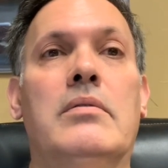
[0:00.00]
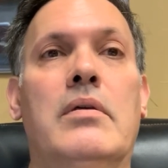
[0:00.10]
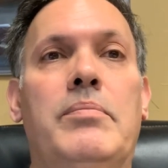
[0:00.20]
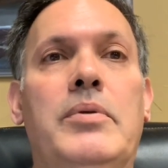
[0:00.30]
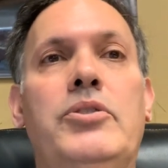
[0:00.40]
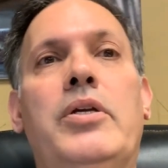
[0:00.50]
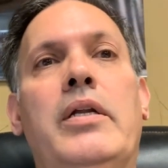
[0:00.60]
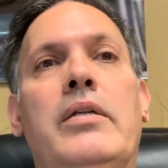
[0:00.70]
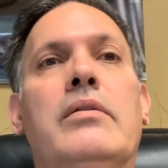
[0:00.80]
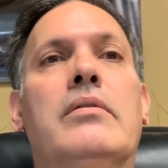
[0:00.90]
Appreciate
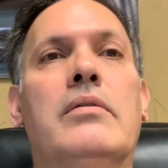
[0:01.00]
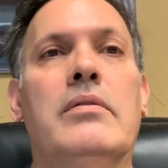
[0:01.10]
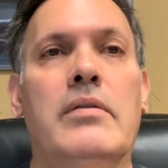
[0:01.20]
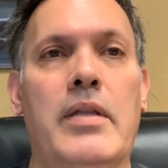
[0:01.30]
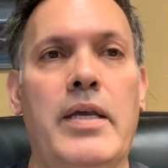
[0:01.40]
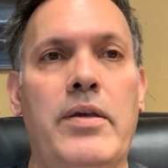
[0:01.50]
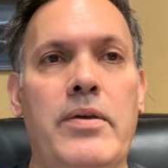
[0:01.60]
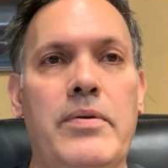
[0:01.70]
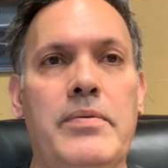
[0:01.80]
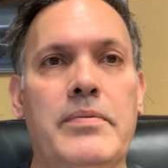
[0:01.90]
it. Thank
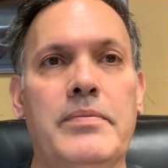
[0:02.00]
you.